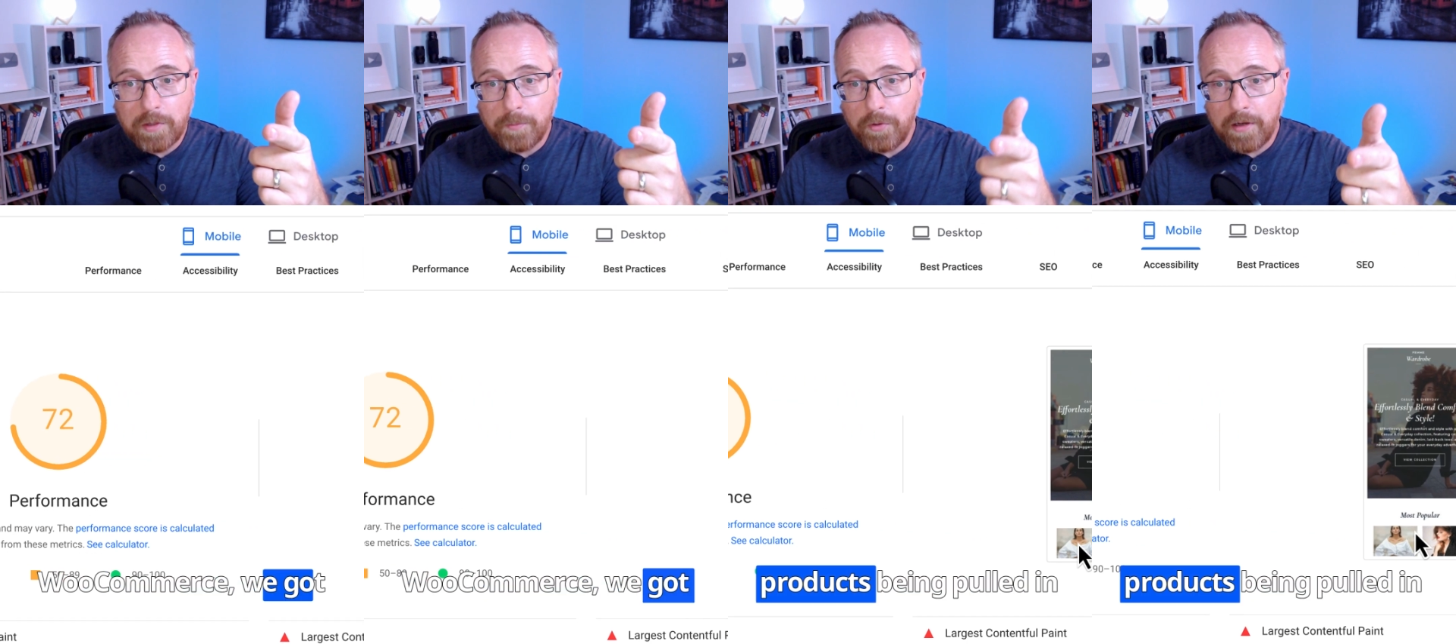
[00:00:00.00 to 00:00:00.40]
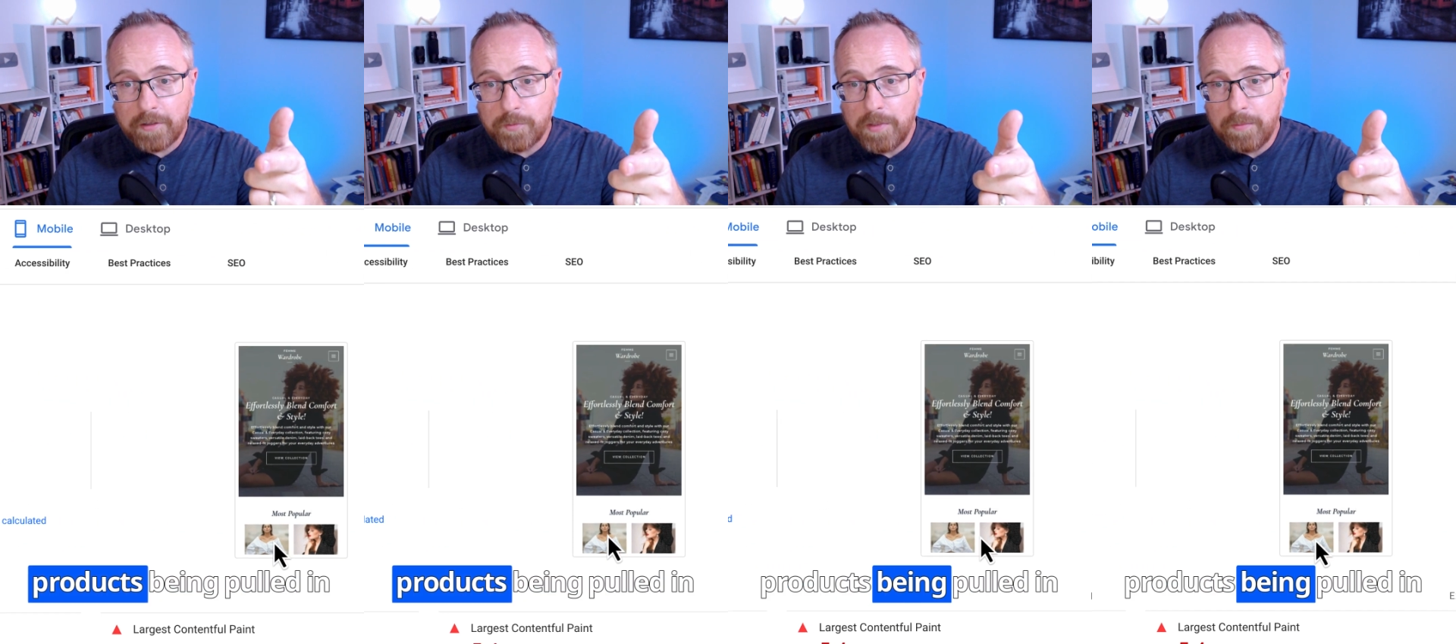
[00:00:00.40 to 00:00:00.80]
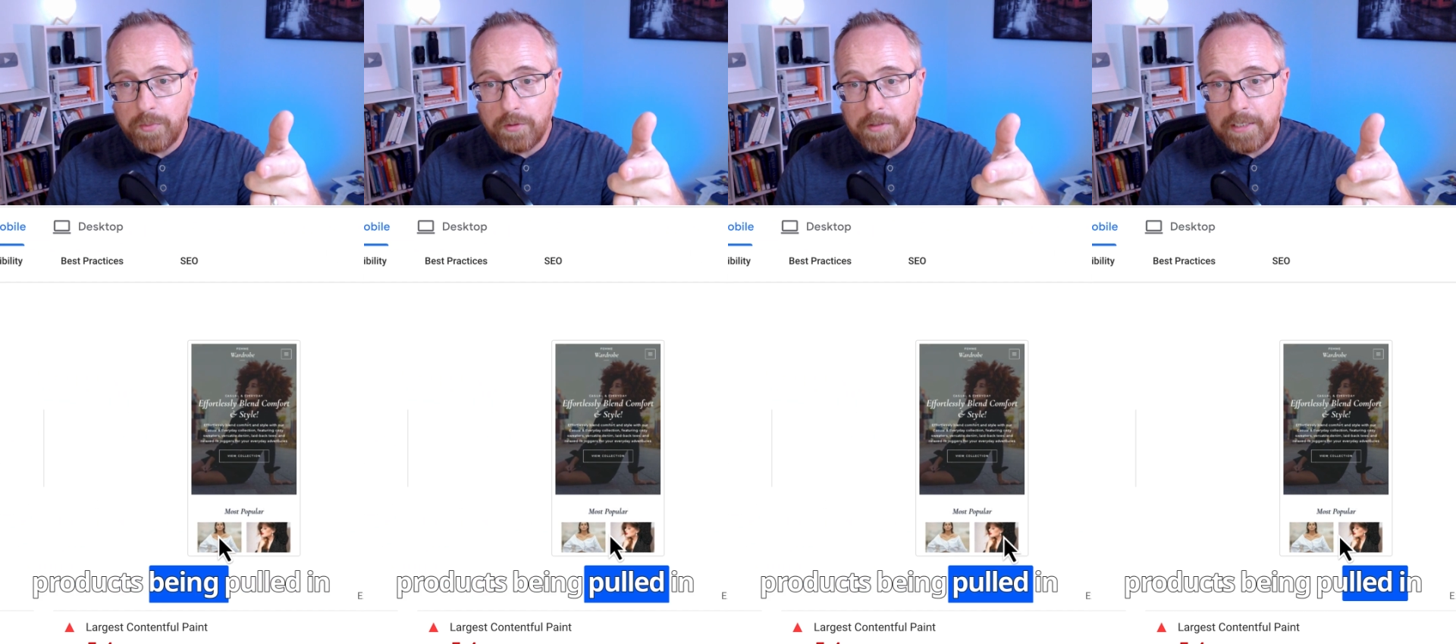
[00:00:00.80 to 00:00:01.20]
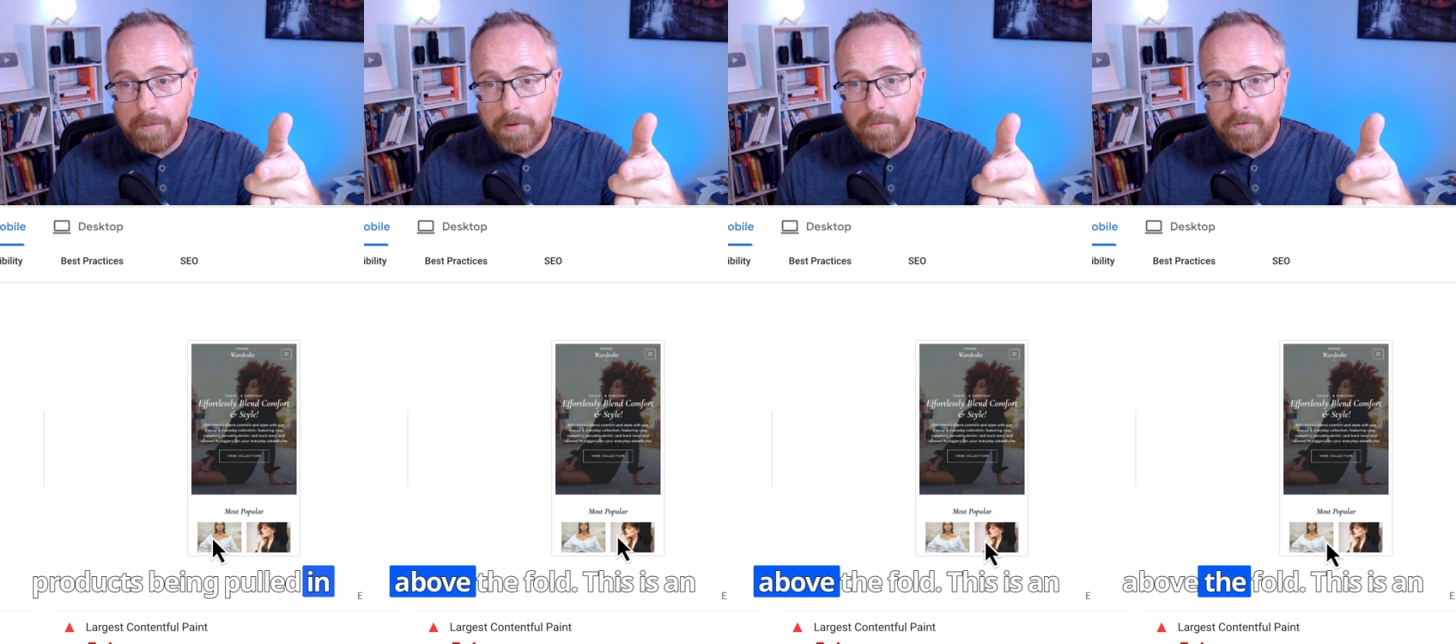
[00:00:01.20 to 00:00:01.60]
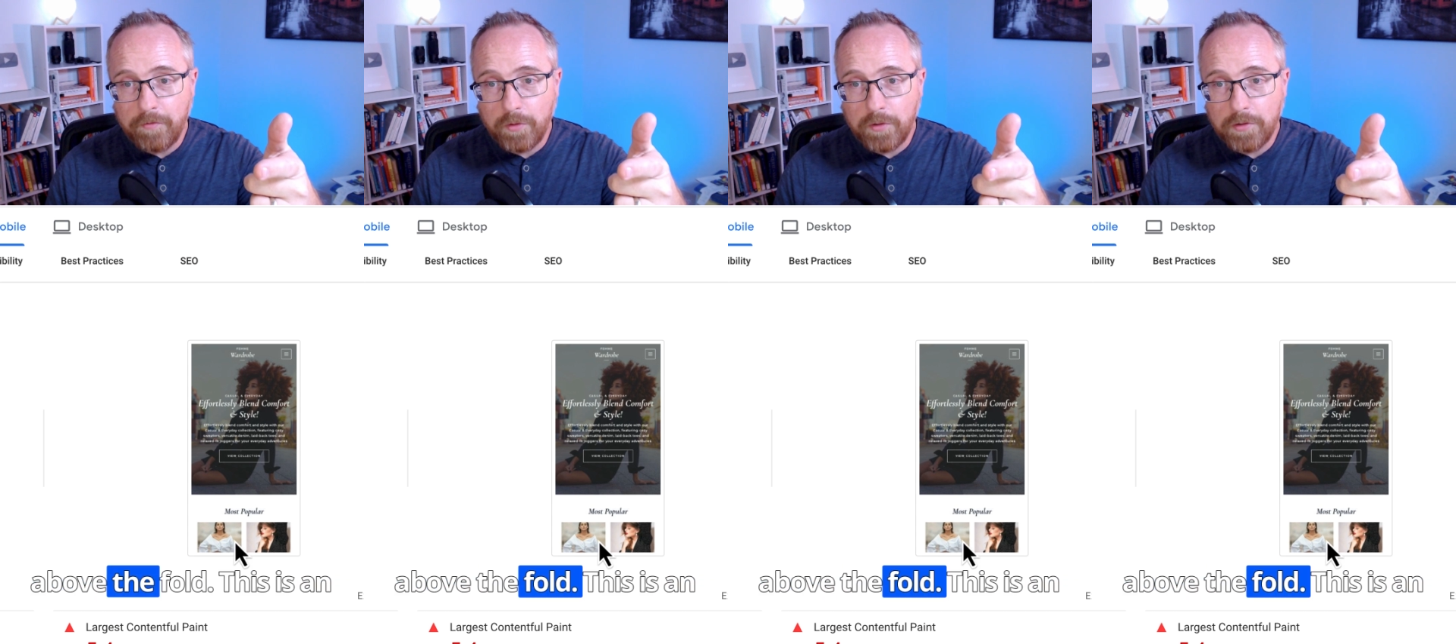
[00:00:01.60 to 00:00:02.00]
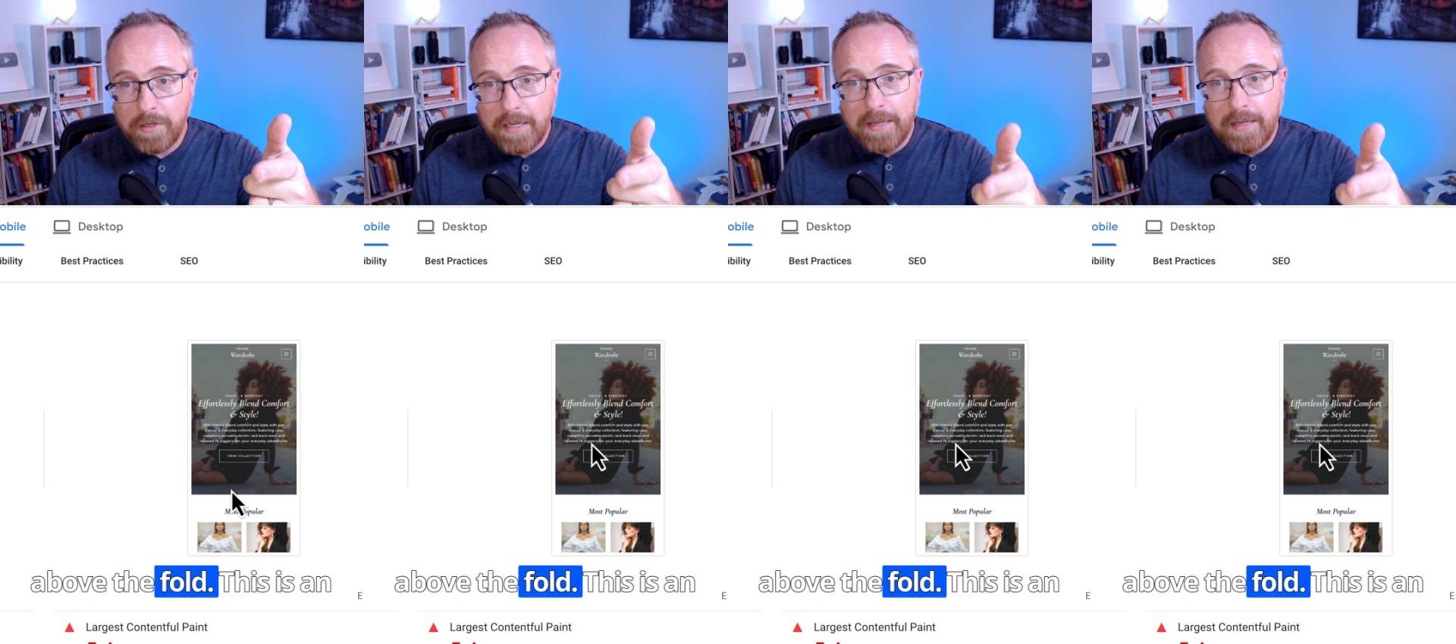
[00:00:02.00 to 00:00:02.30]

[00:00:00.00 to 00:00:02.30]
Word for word: we got products being pulled in above the fold.